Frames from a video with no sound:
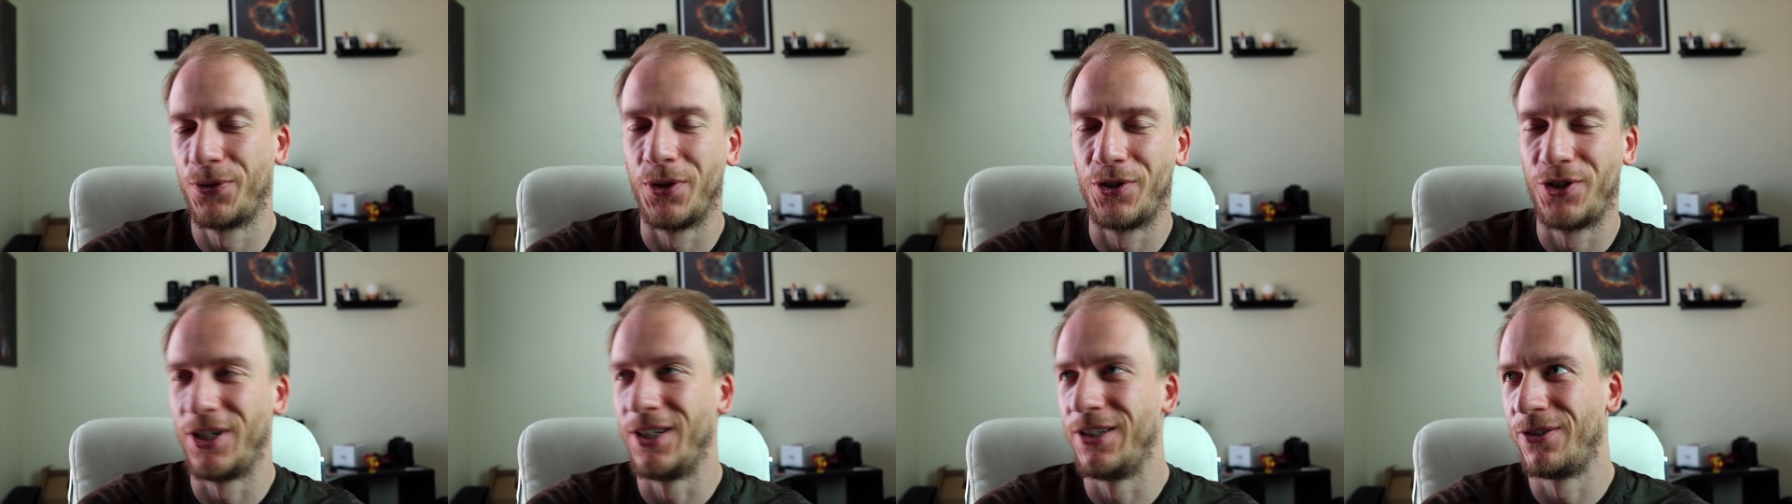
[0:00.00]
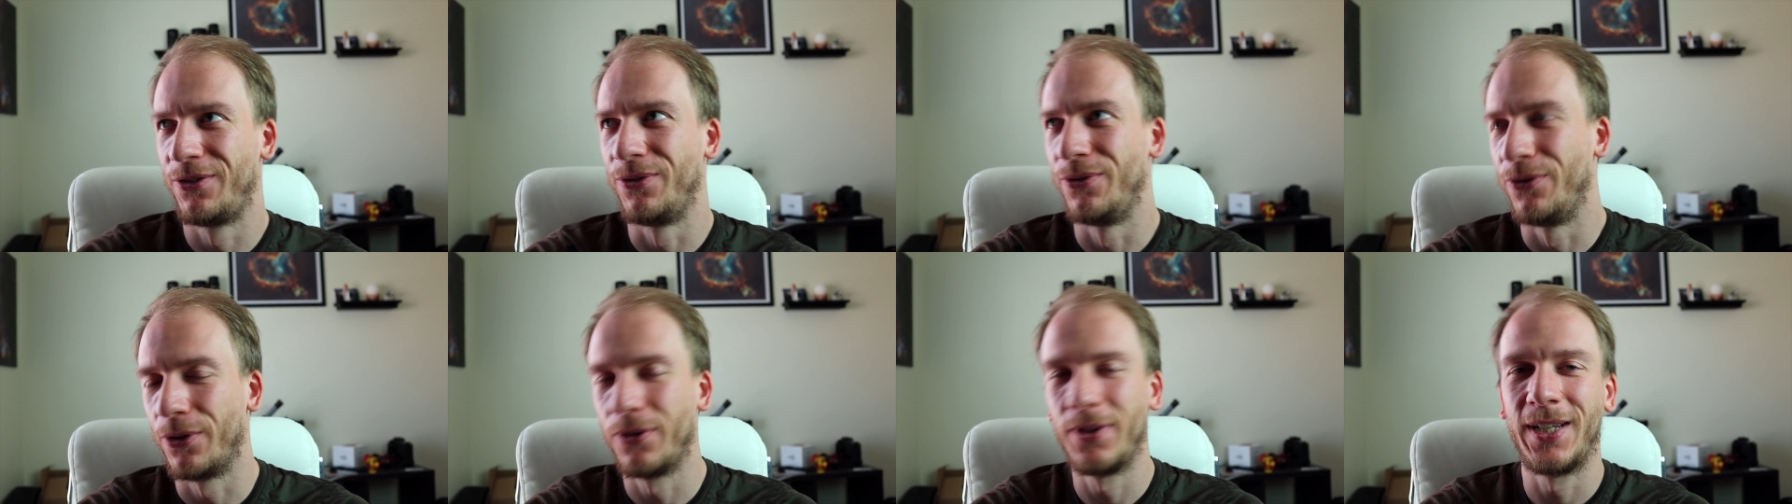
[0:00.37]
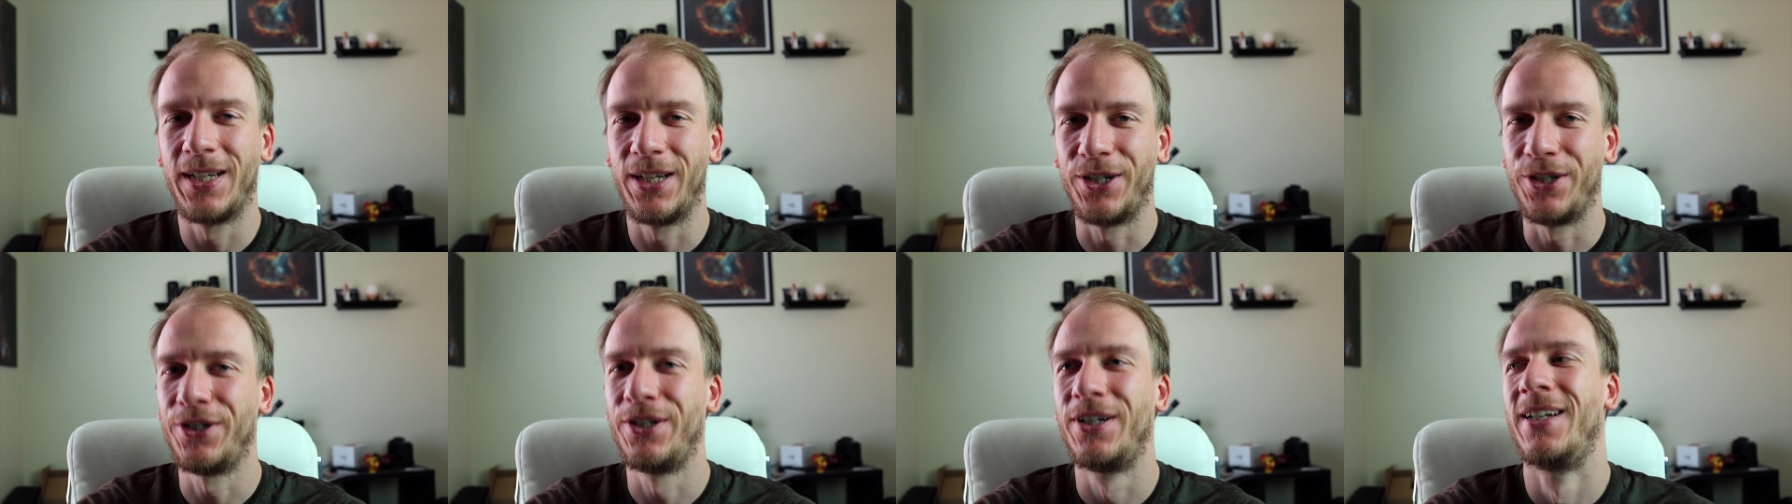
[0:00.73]
switching to
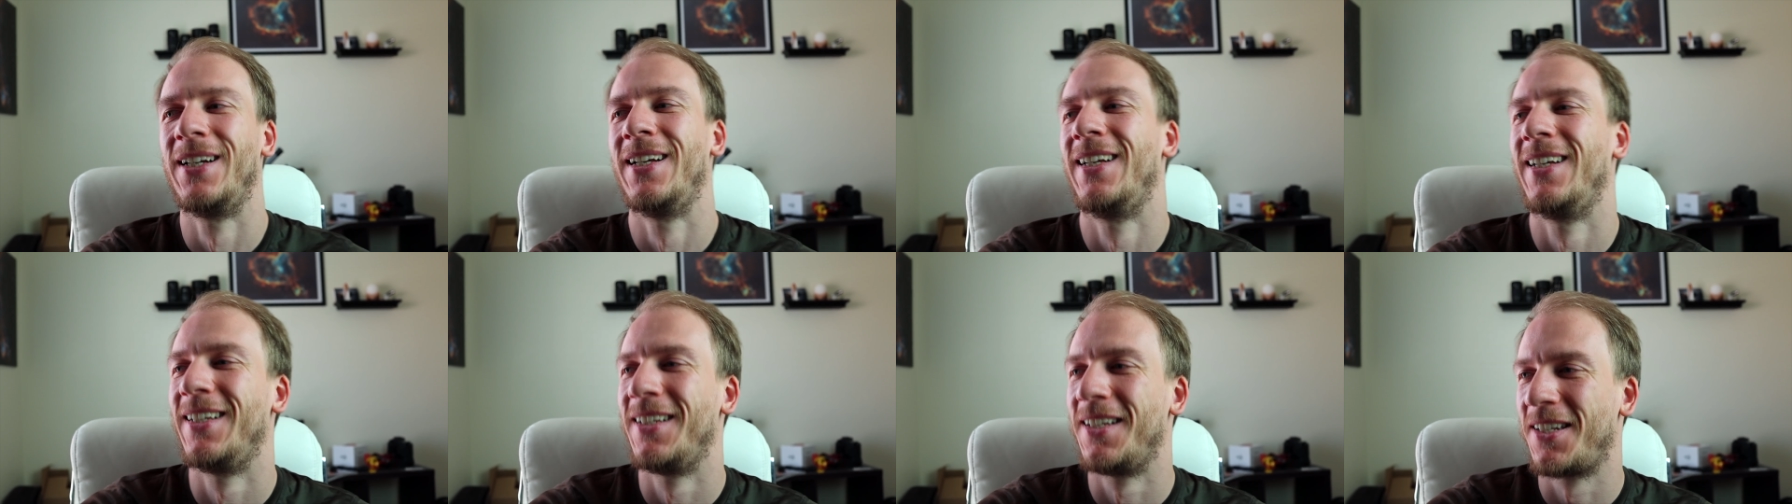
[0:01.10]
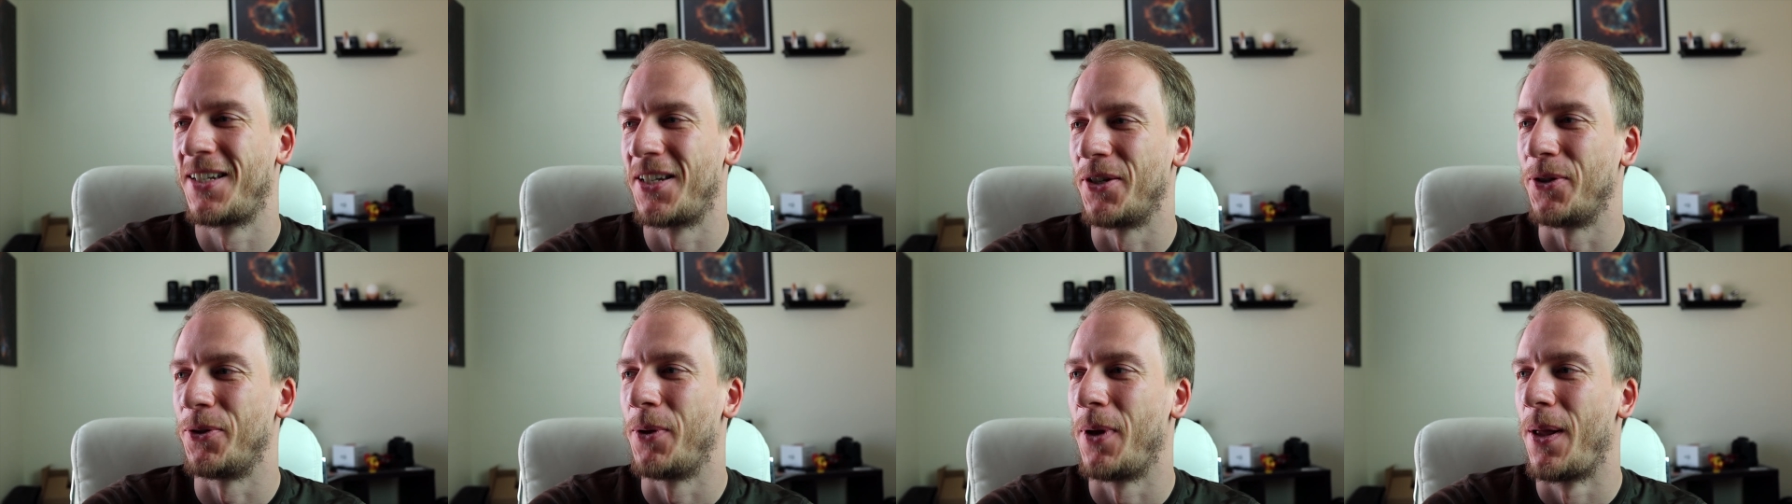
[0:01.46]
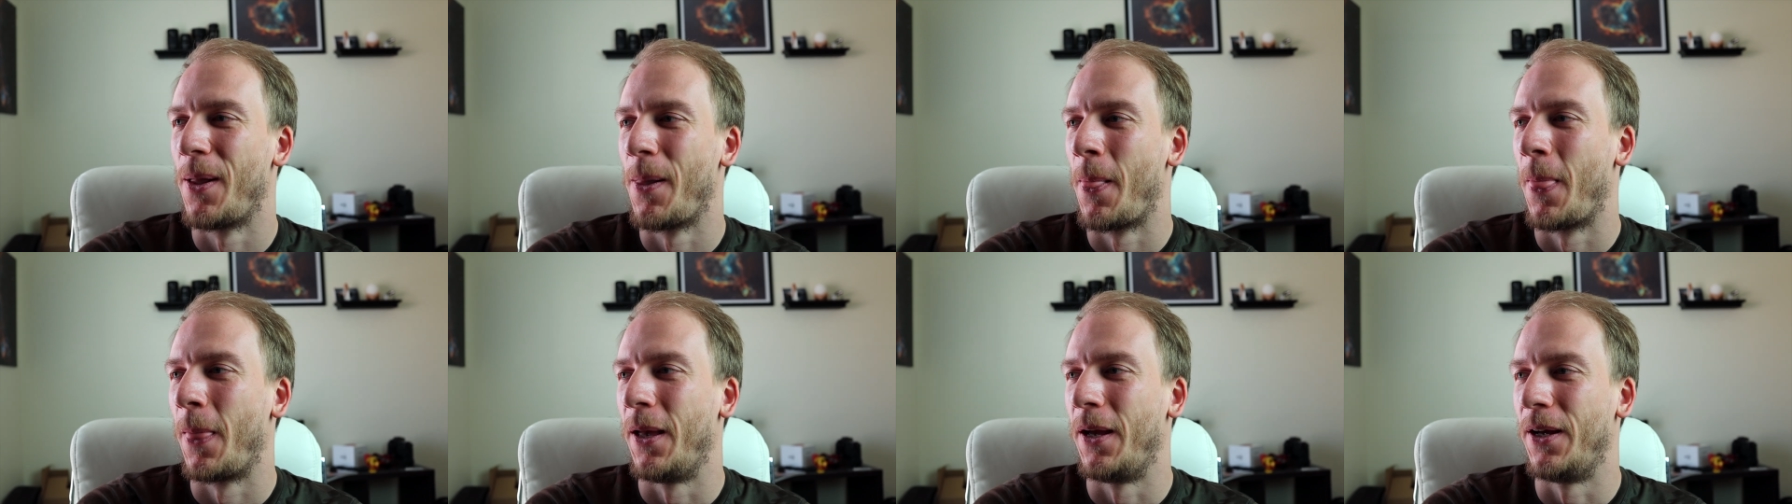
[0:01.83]
nonlinear, so
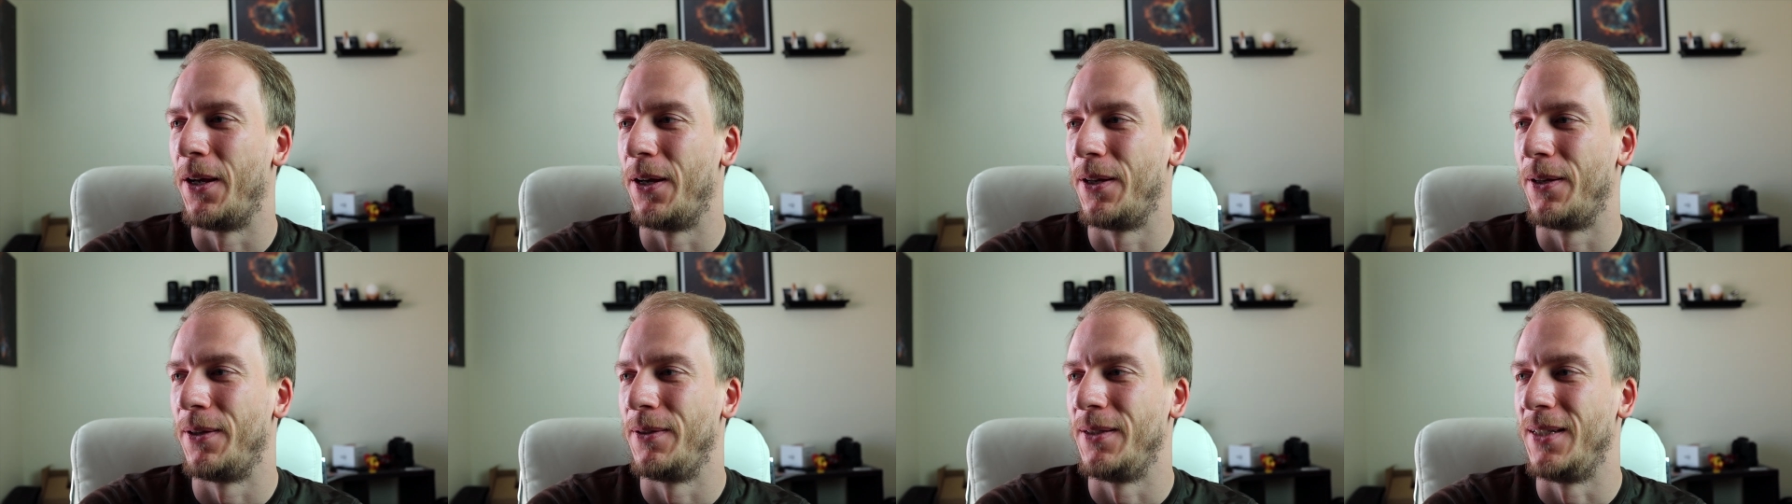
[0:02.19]
uh,